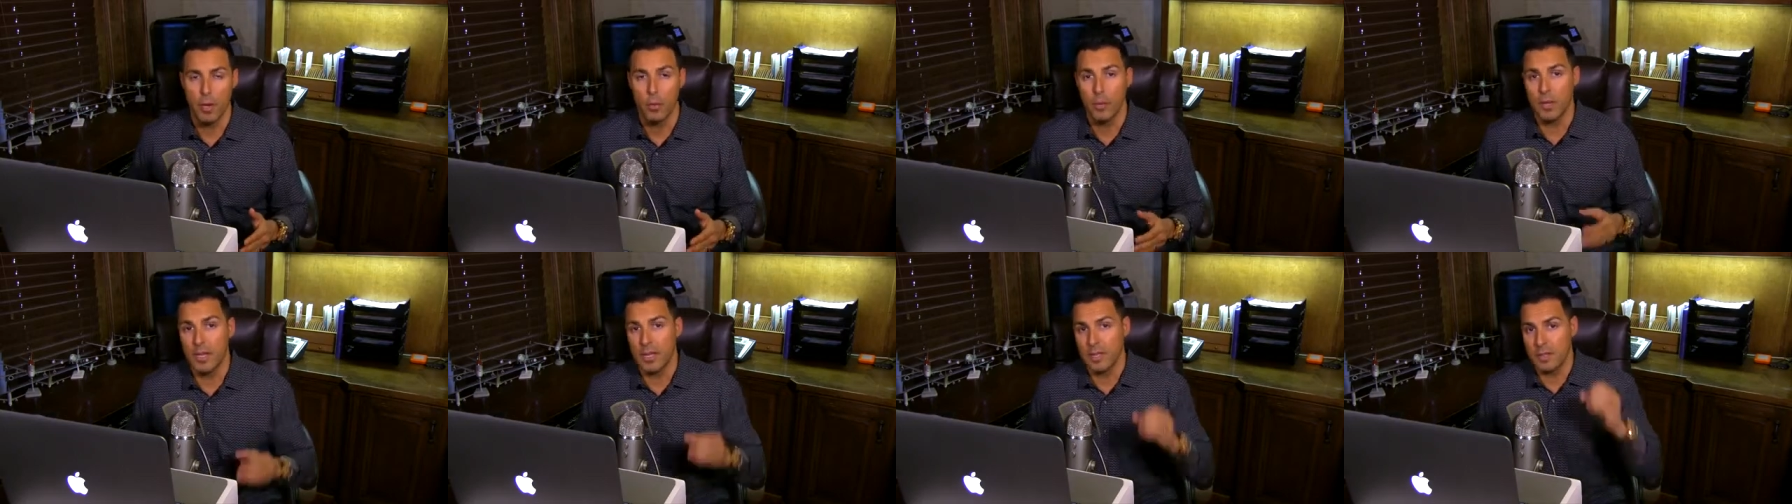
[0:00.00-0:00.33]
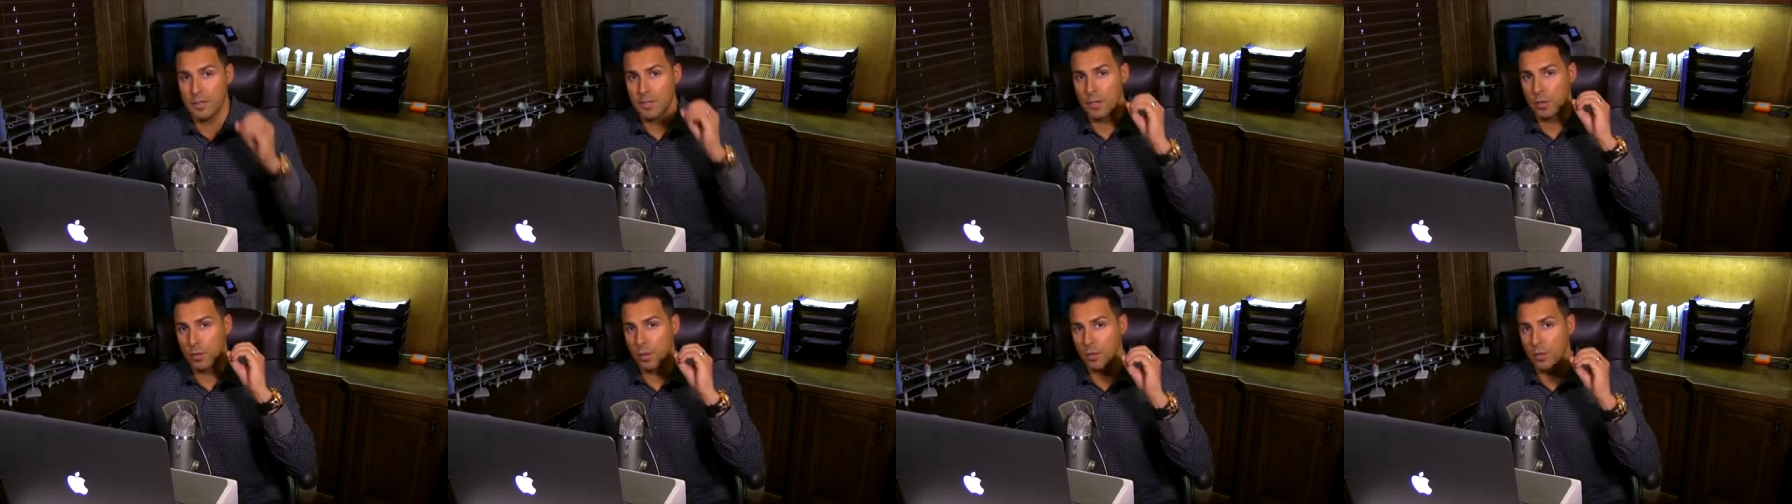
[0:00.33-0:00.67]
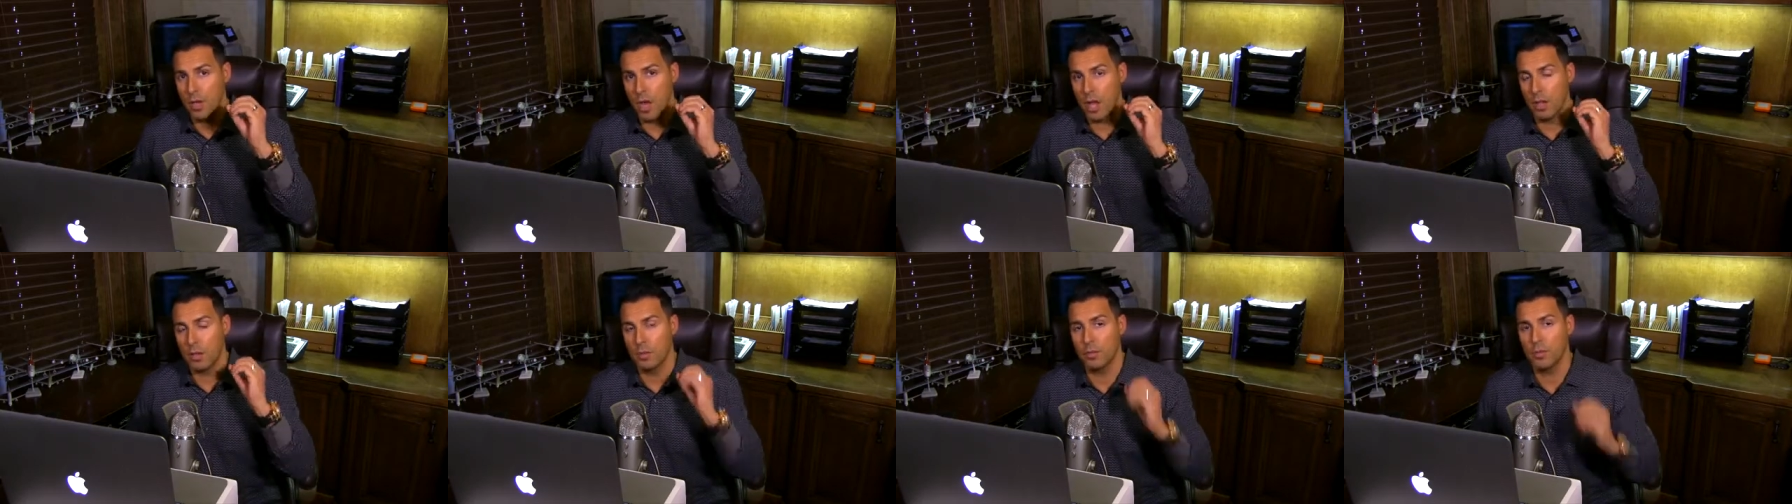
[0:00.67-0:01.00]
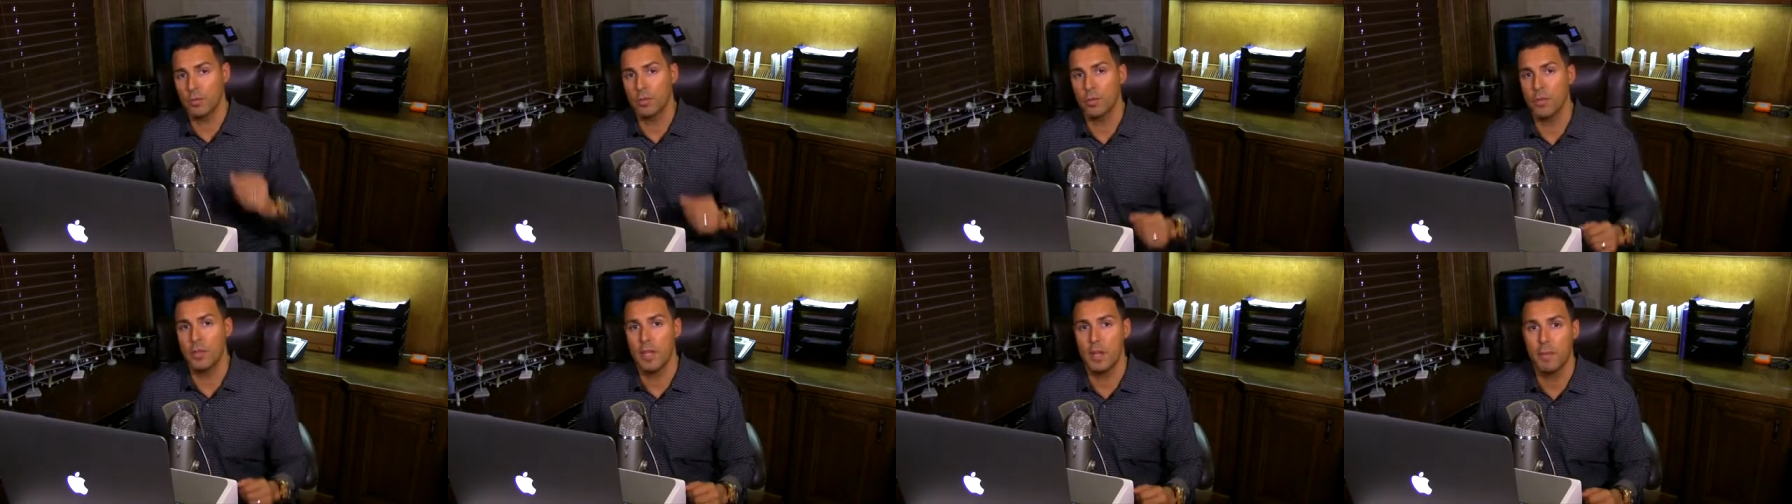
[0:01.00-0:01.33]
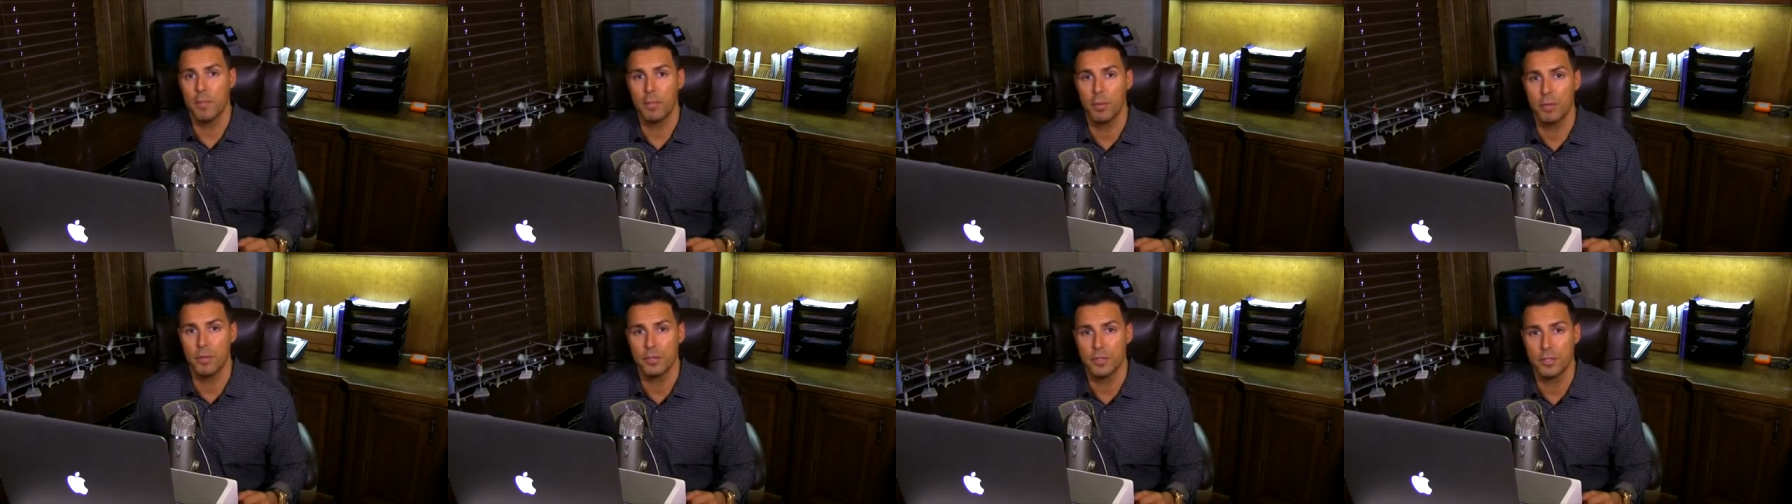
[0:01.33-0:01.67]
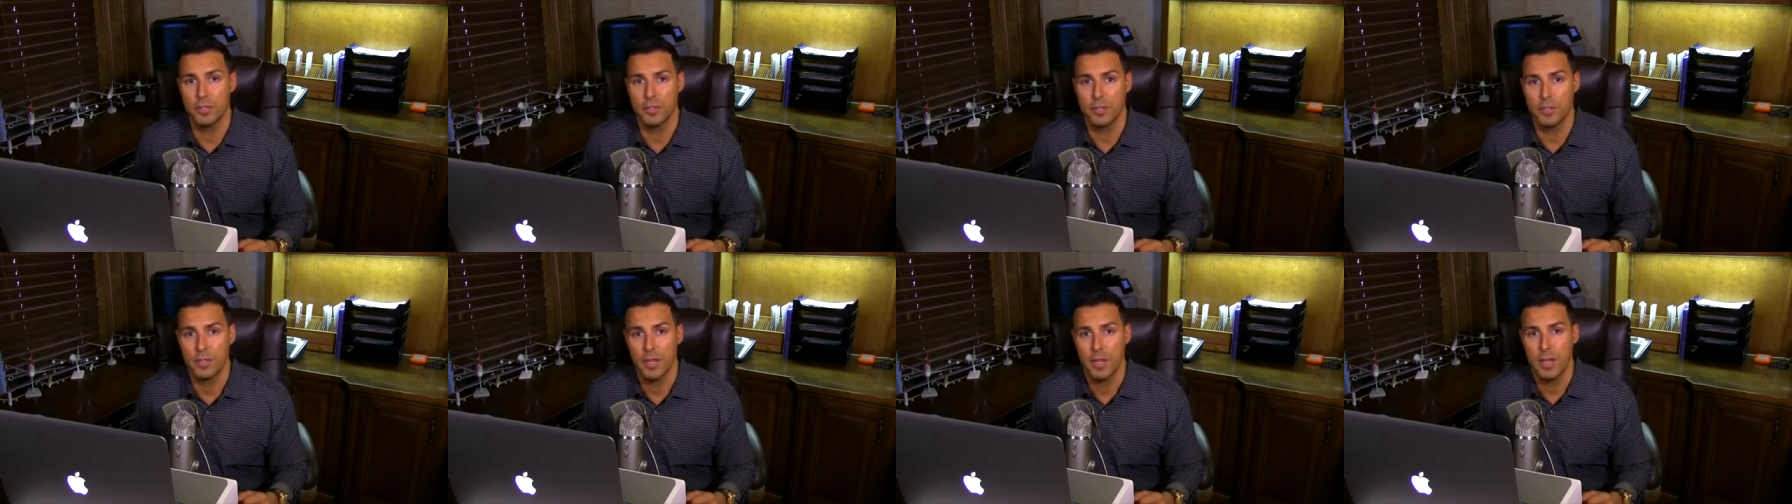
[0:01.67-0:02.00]
We get $0 when they
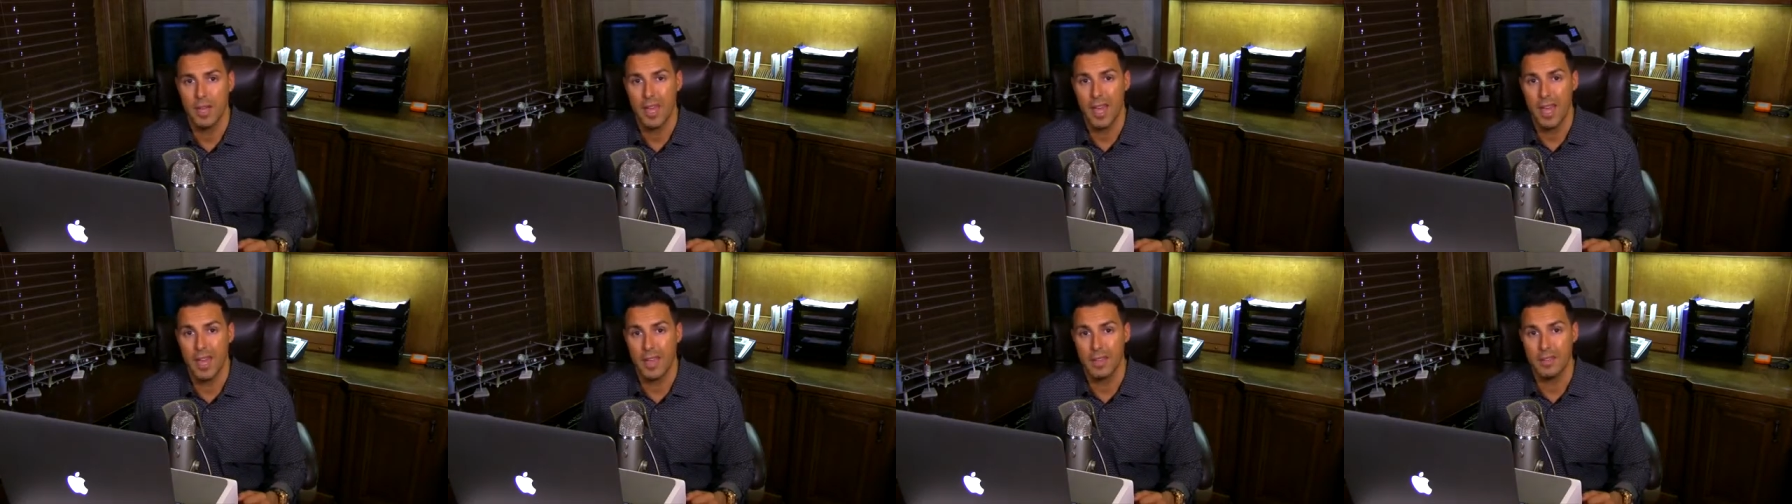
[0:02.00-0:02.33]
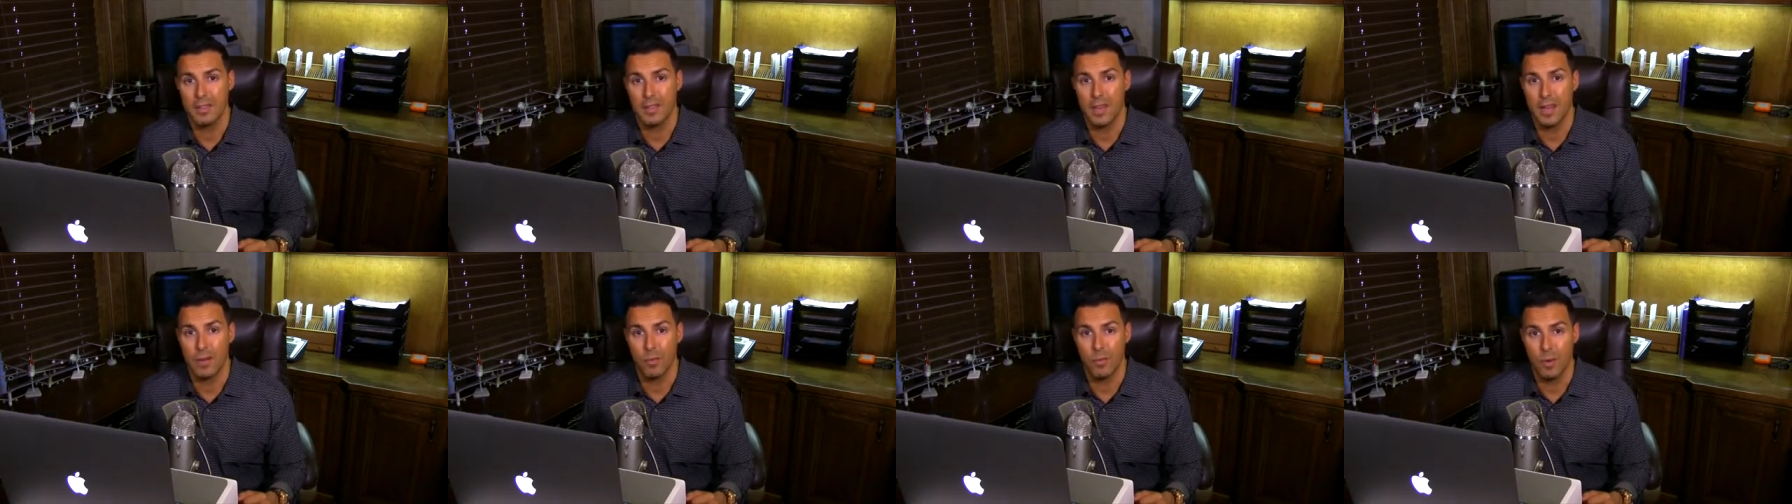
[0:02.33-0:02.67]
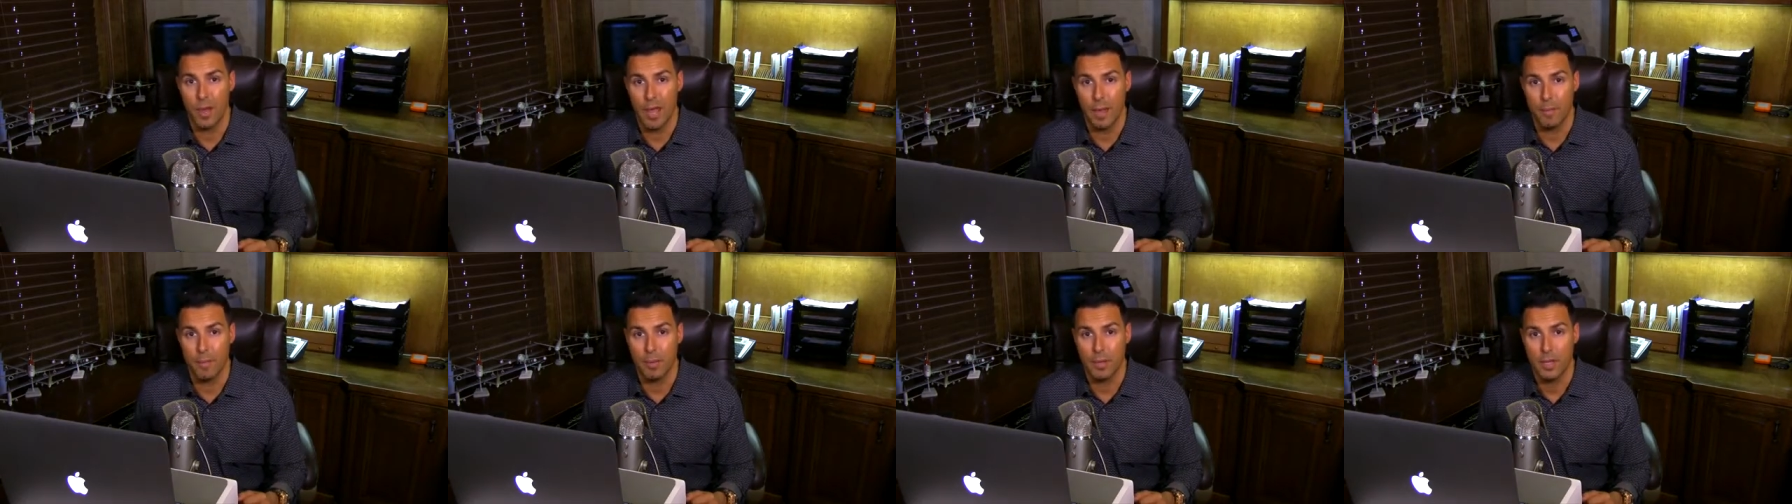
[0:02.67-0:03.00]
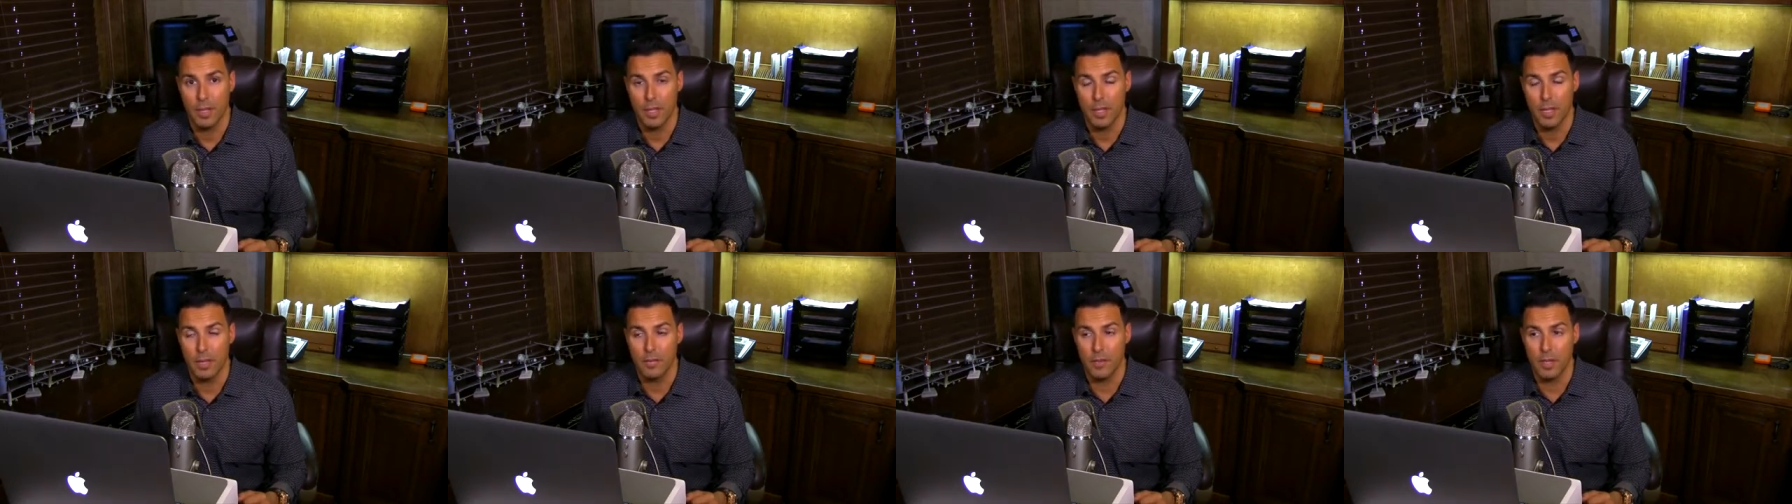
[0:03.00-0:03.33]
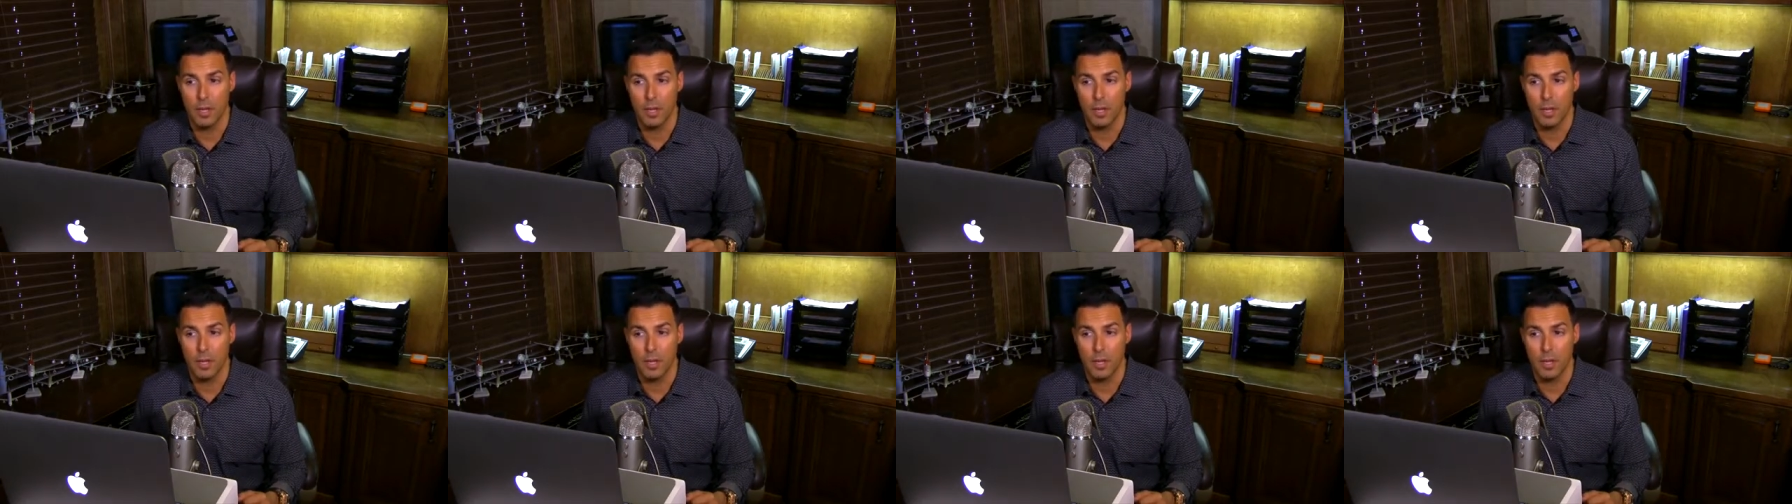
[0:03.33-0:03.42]
purchase as a rep. If